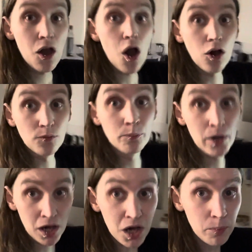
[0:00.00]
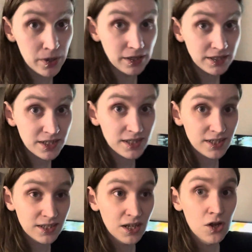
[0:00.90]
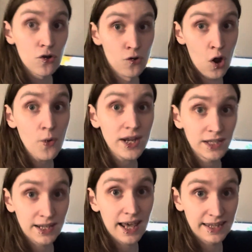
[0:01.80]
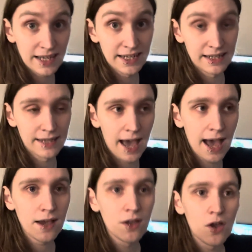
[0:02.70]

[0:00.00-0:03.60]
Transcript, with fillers: on purpose, knowing that they did that,